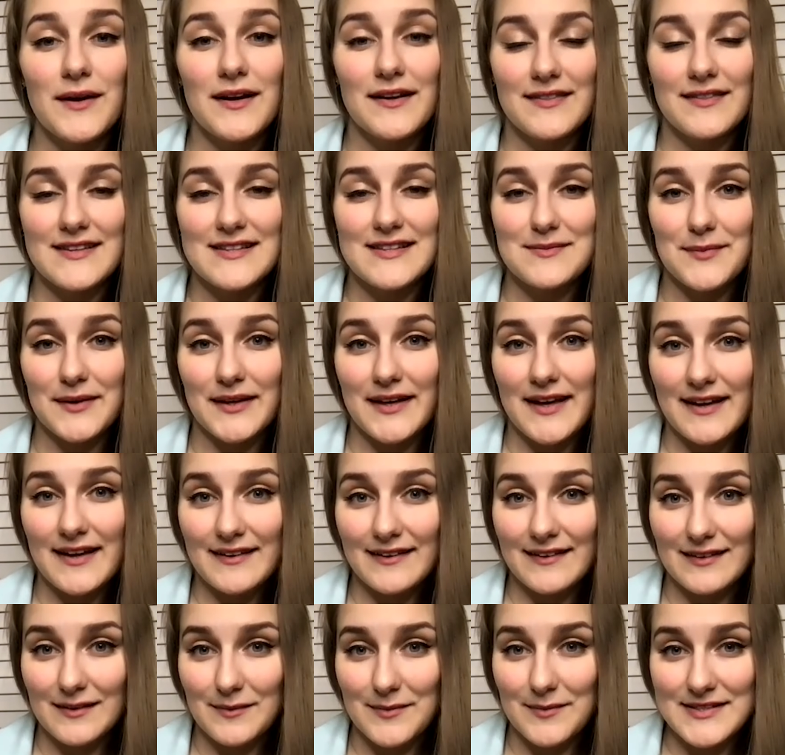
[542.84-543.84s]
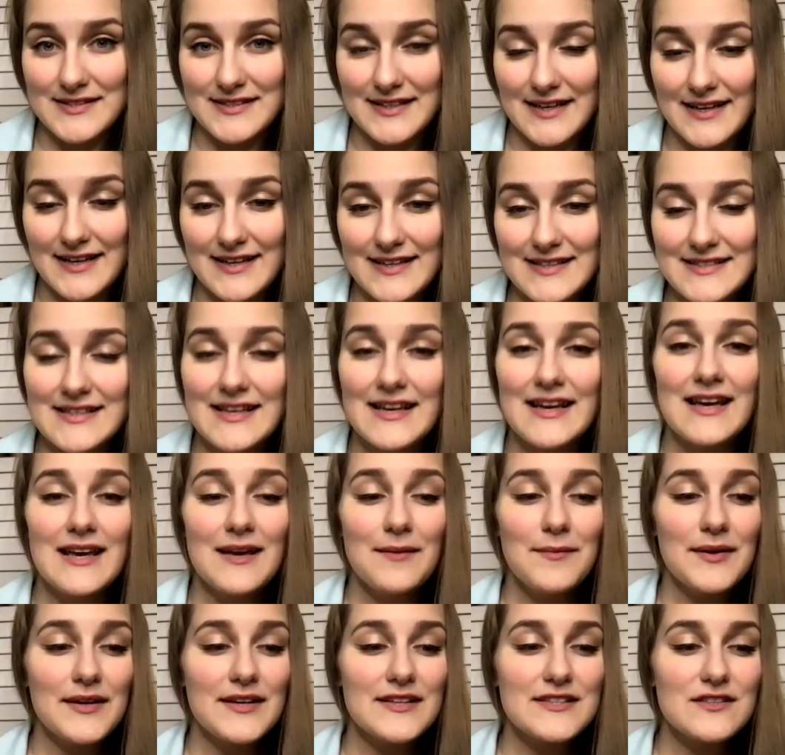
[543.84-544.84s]
make these mechanical mistakes,
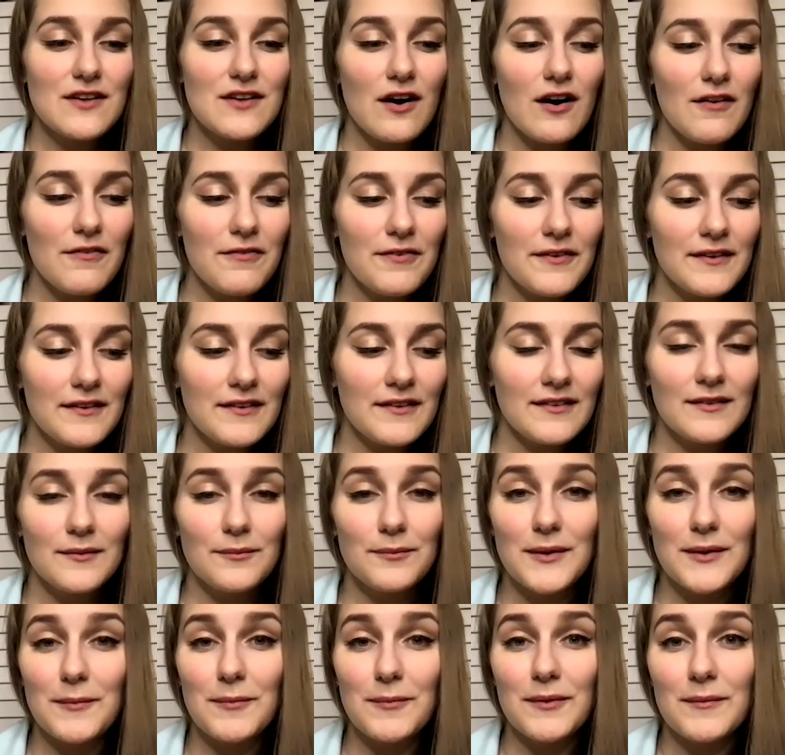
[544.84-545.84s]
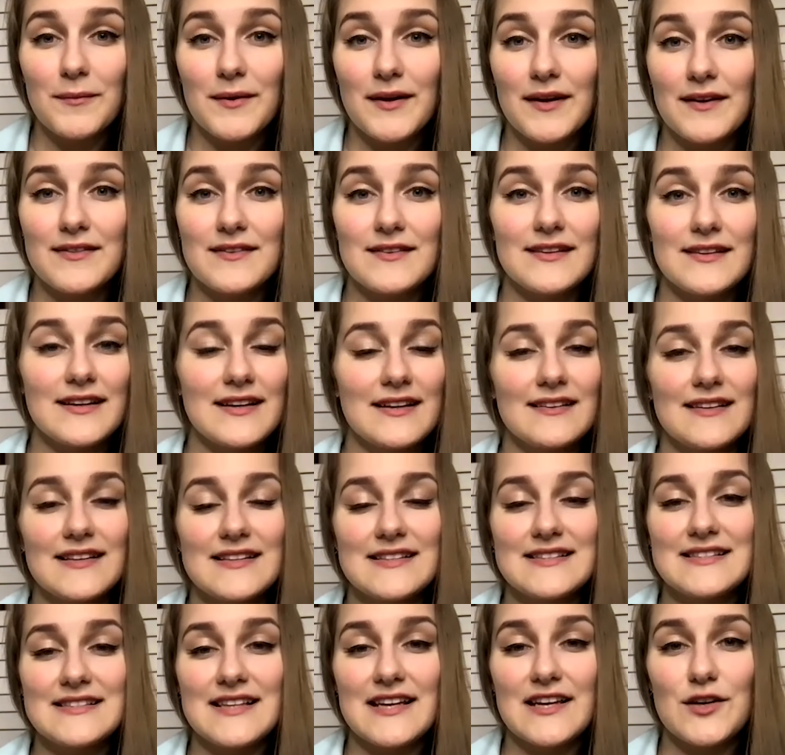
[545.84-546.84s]
because often people make, like,
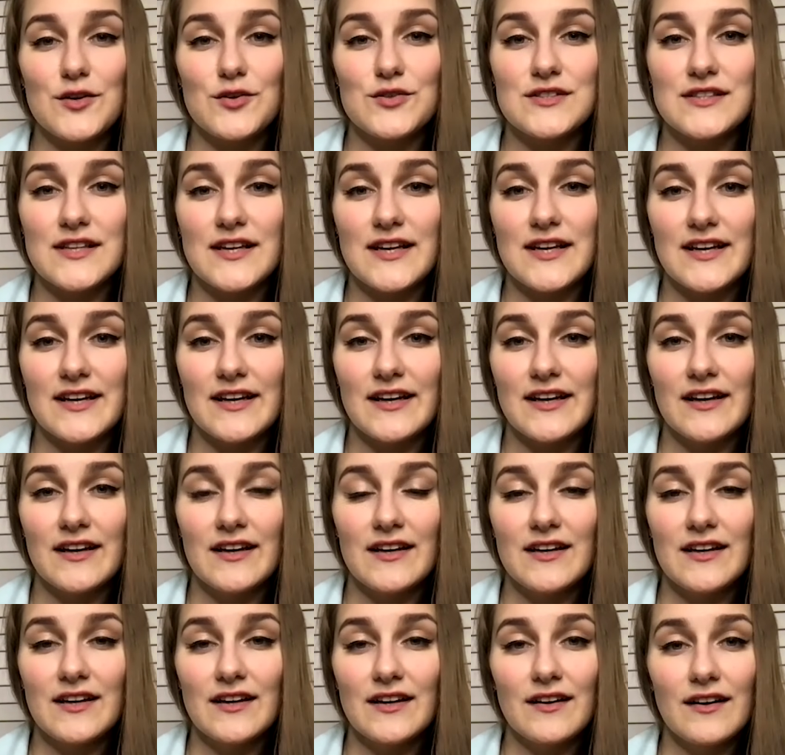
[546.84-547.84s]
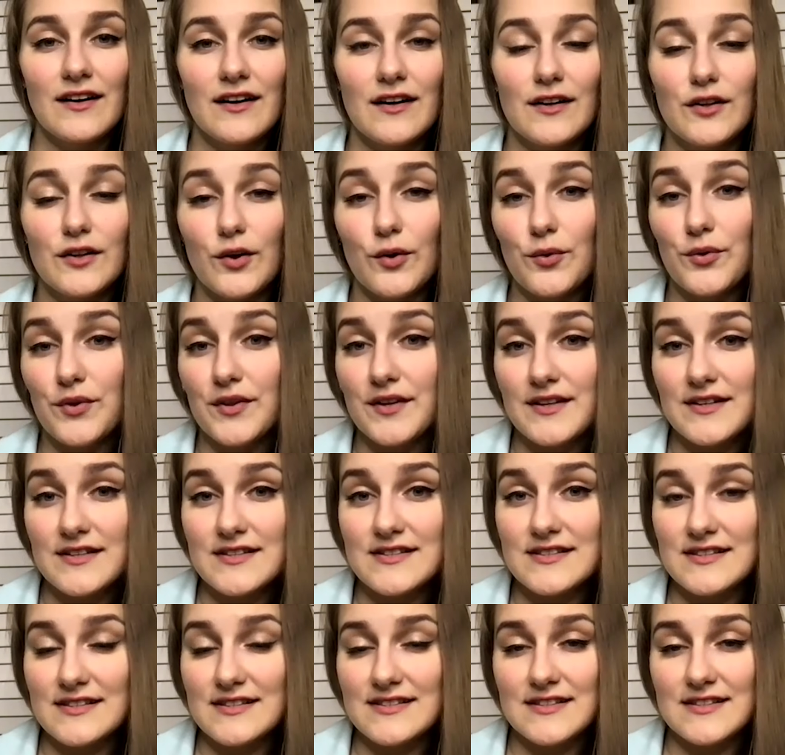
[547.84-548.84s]
let's say you say
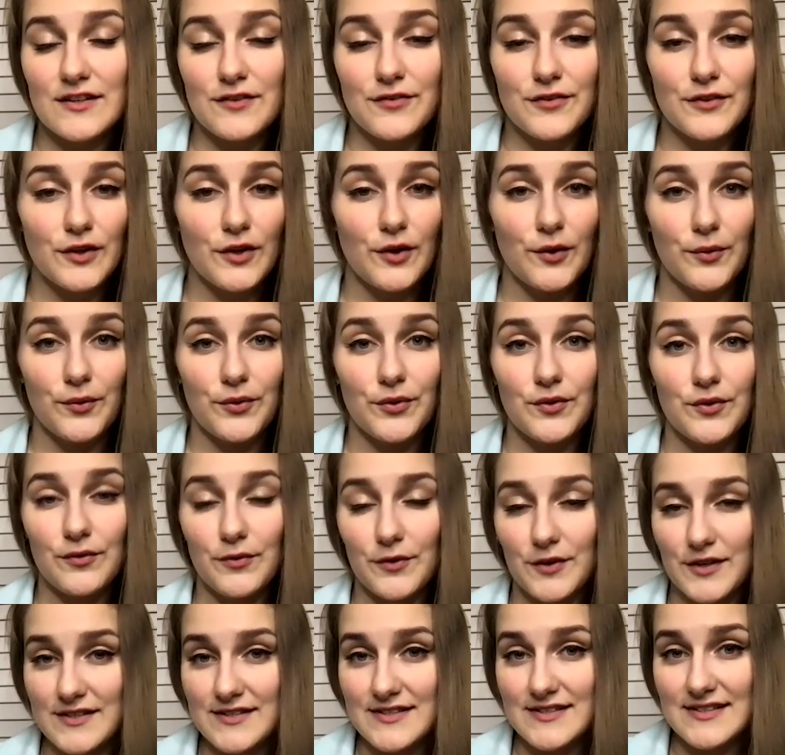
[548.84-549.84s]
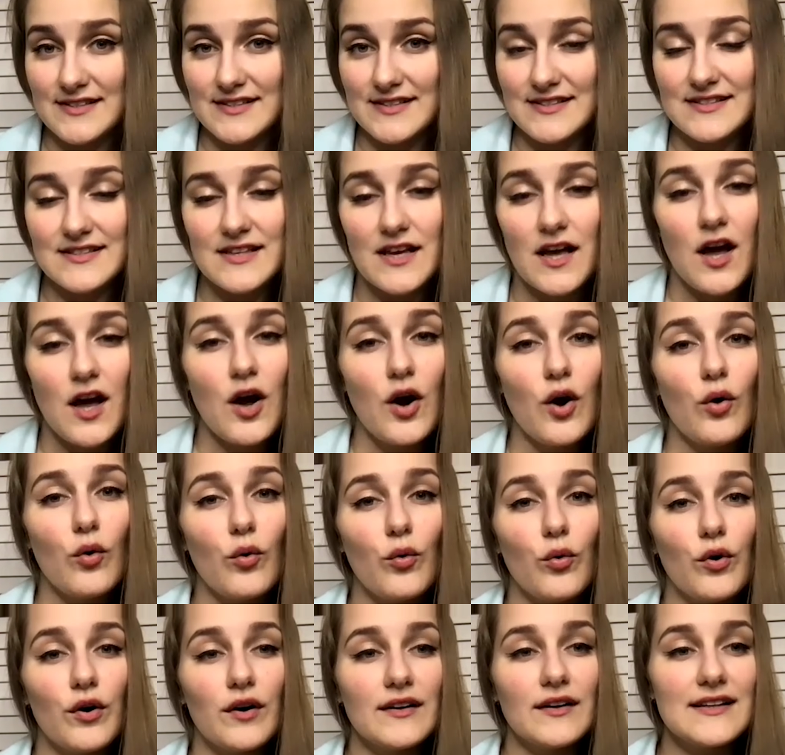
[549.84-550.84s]
clothes instead of clothes, for instance,
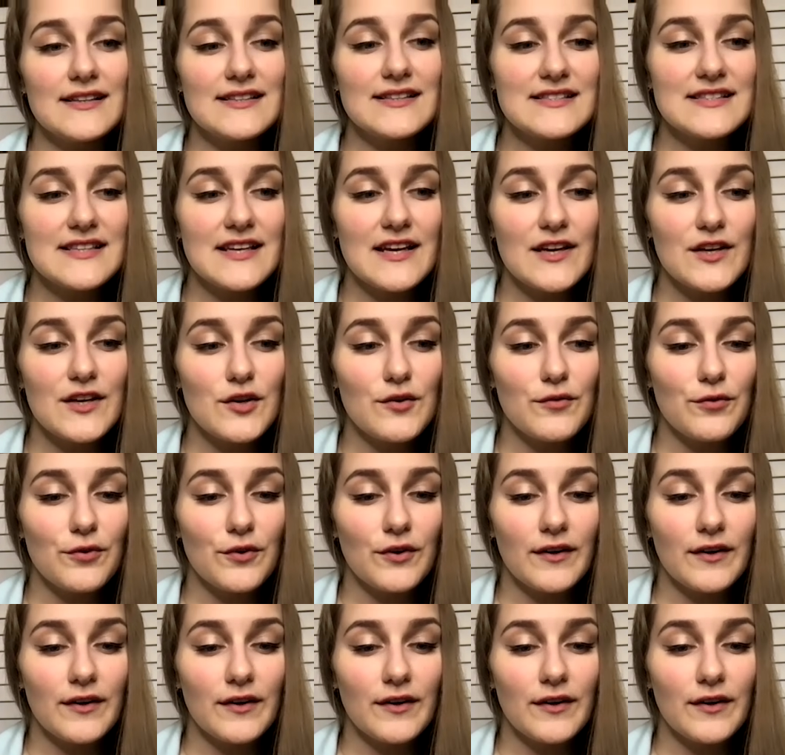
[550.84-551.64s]
or let's say you